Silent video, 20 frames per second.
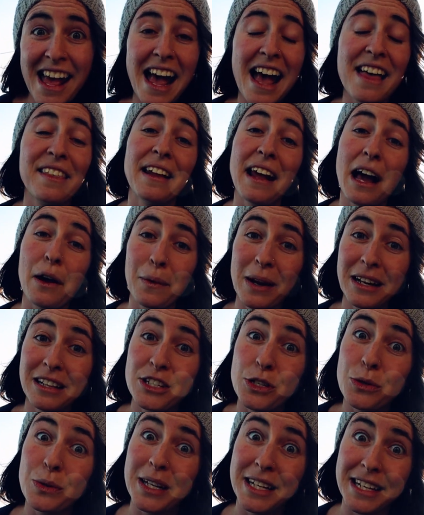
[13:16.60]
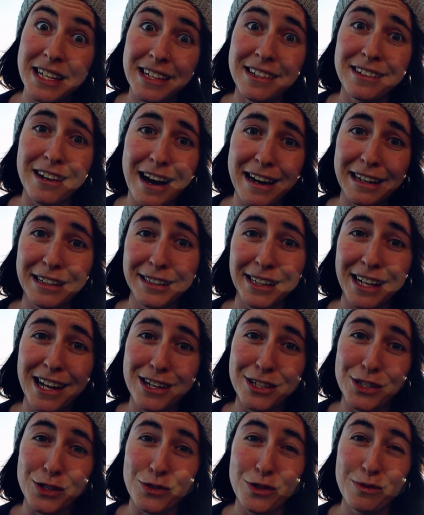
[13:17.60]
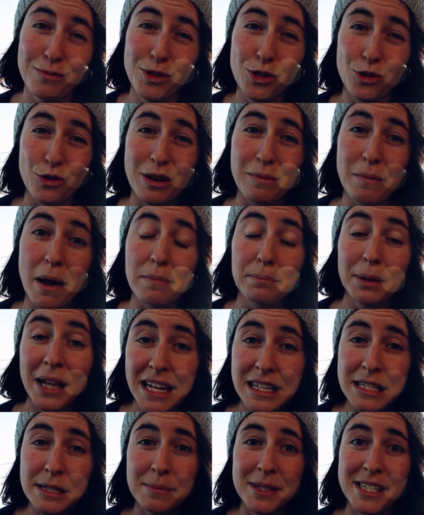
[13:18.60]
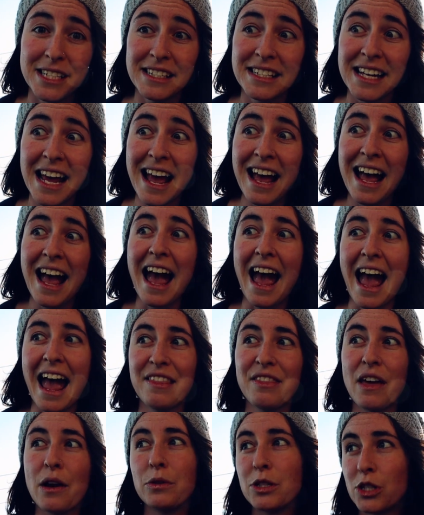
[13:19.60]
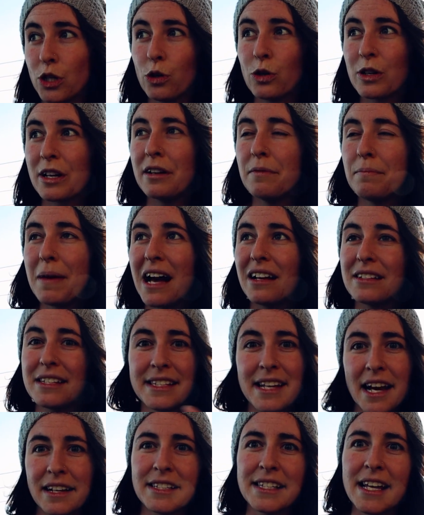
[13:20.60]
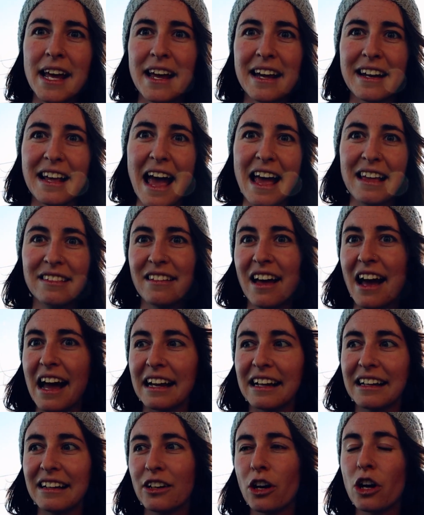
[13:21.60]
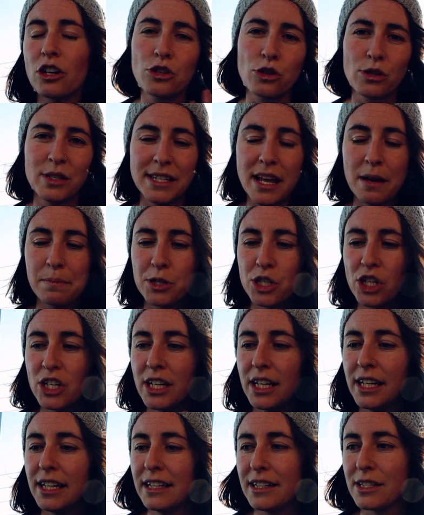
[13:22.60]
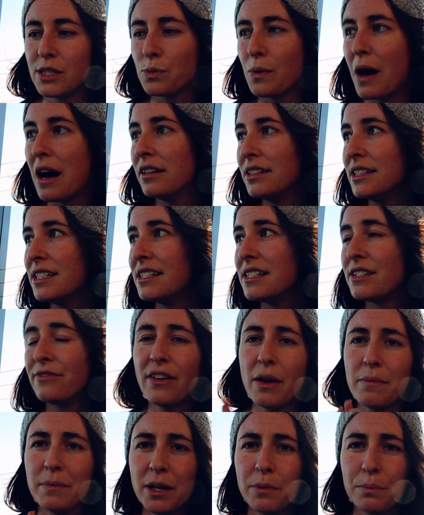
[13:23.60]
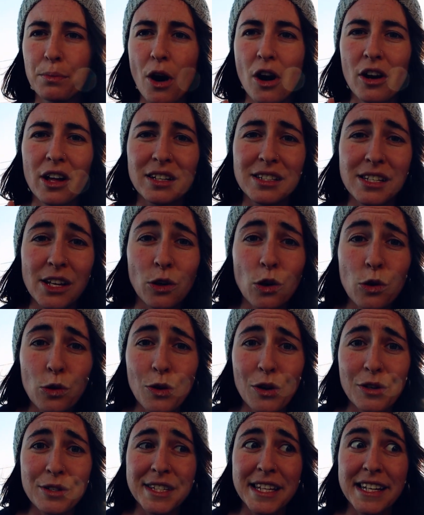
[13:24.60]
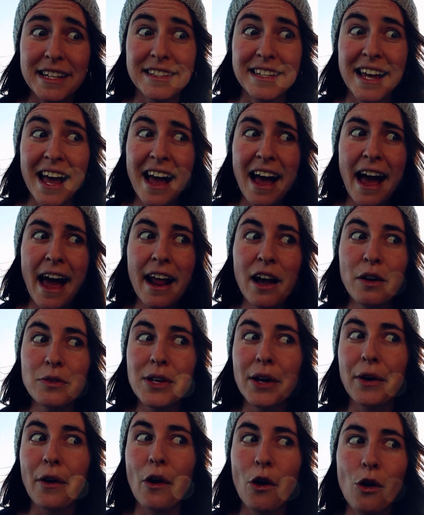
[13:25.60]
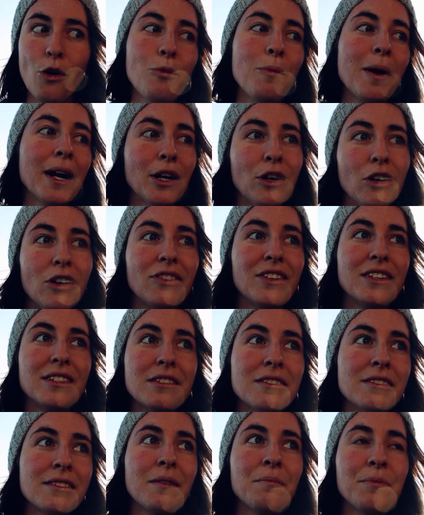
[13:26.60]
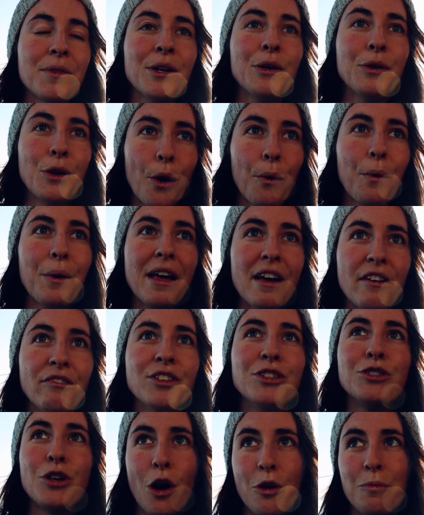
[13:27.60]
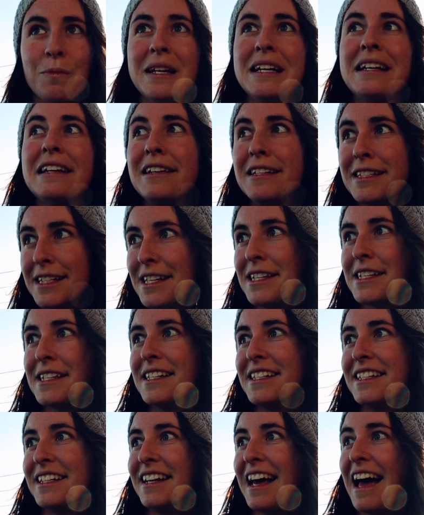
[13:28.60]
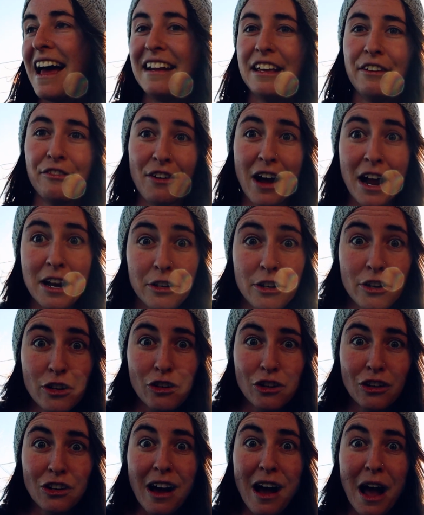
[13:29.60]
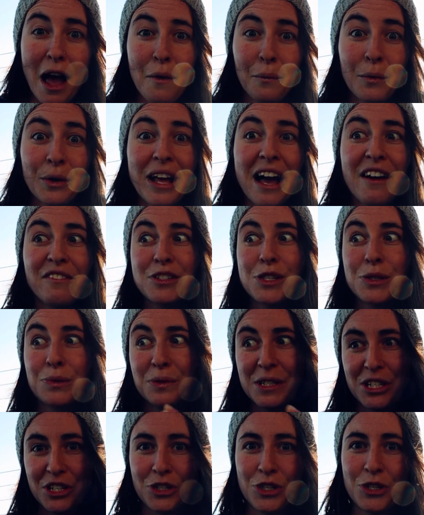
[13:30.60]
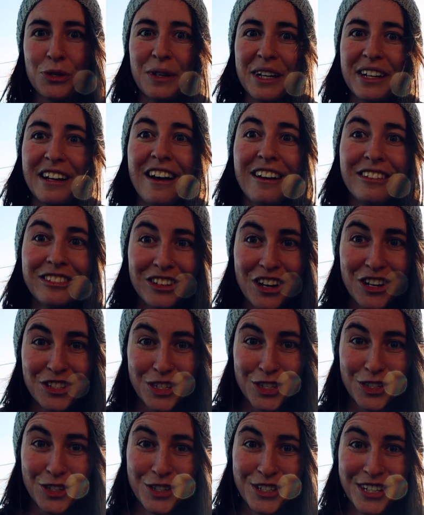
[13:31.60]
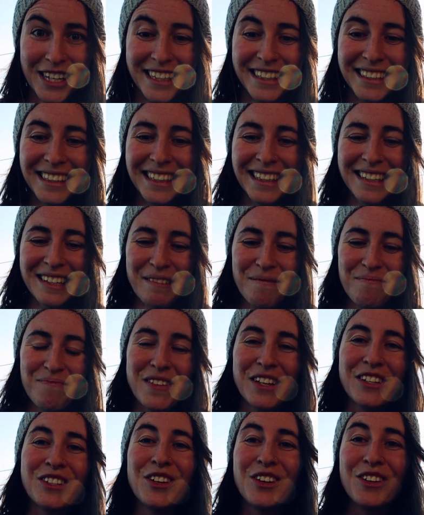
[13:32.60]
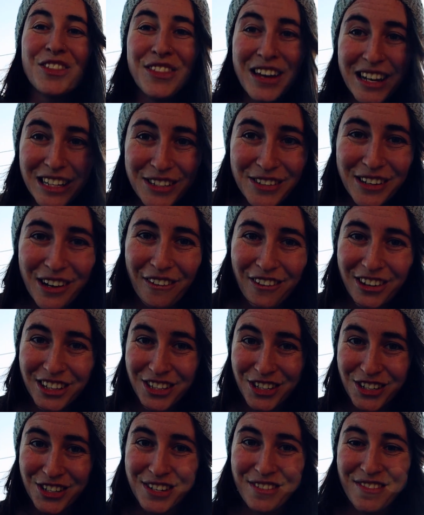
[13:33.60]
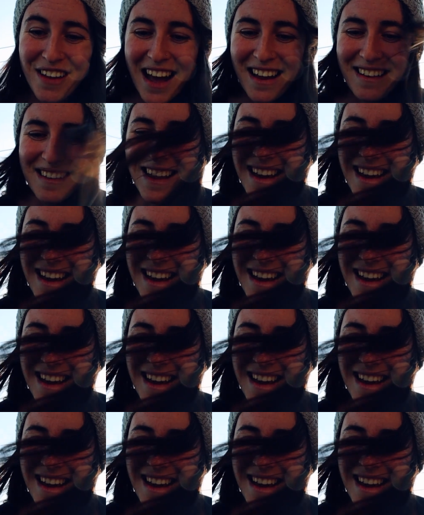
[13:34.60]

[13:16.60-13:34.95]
and then I went into a year 9 classroom during my placement, and they were talking about sex ed and like contraception as well as feminine products and all those things. And I was like, oh my God, this is something no one ever told me existed. And if I knew, I would have switched to it a lot sooner. So that's what I want to talk about